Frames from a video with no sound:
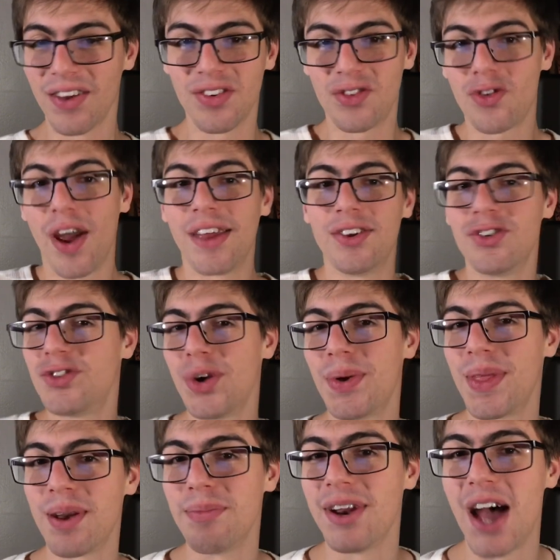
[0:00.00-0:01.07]
trying to show
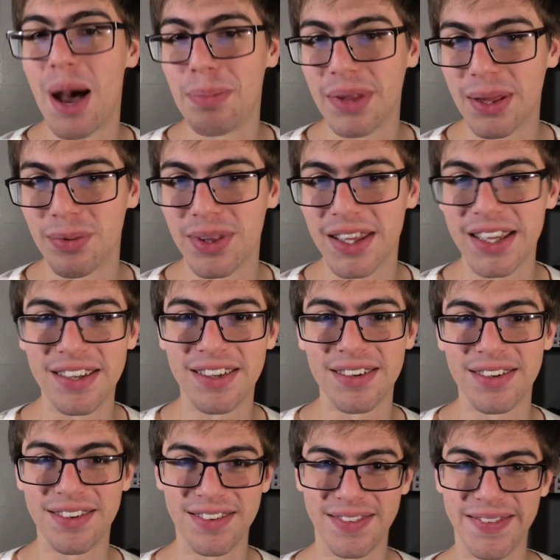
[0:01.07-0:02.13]
that a monopoly will lead to
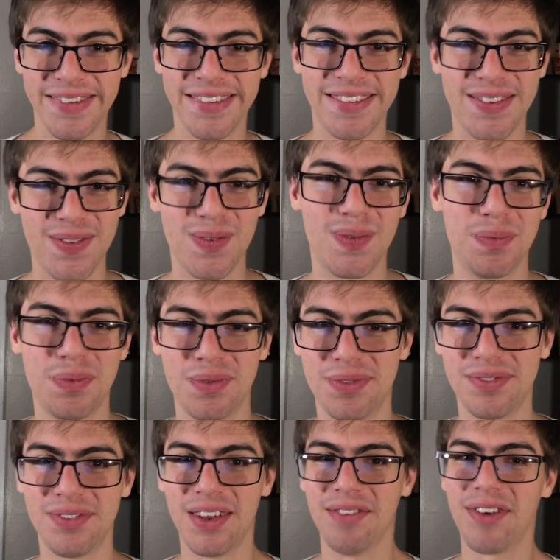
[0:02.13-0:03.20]

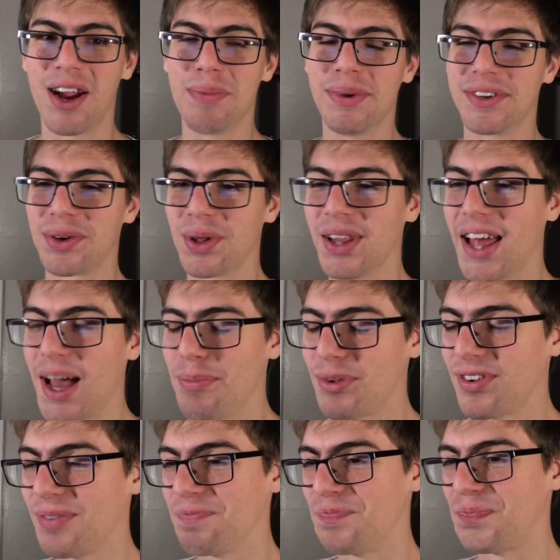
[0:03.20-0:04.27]
environmental collapse.